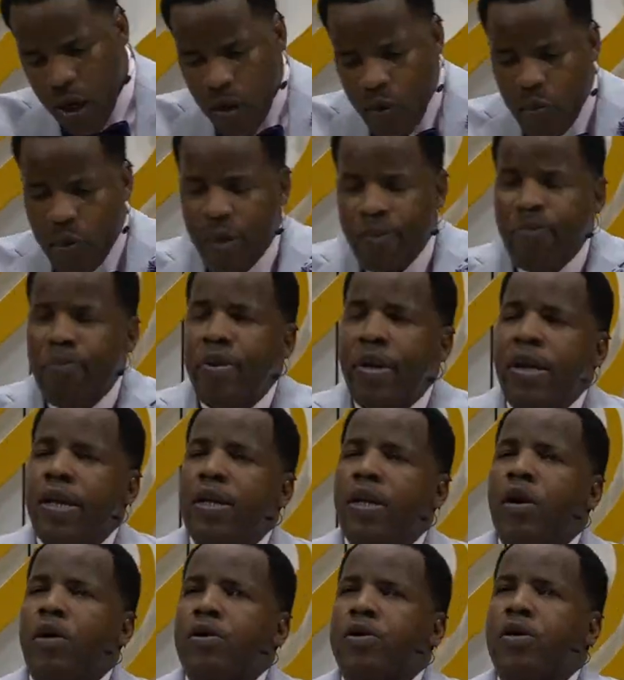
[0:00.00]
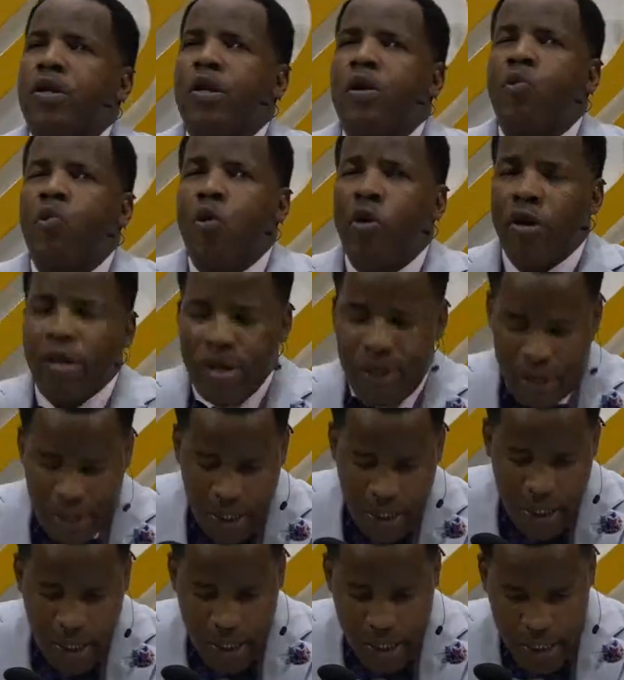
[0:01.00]
what played out on the world
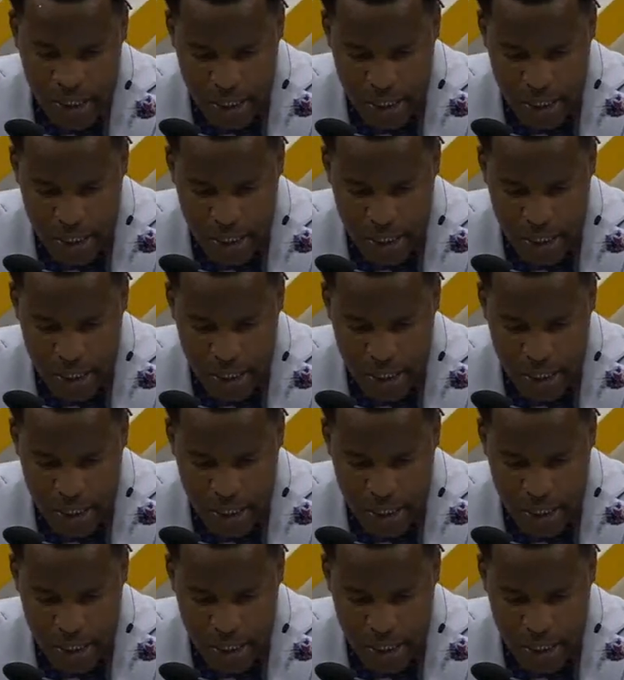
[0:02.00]
scene.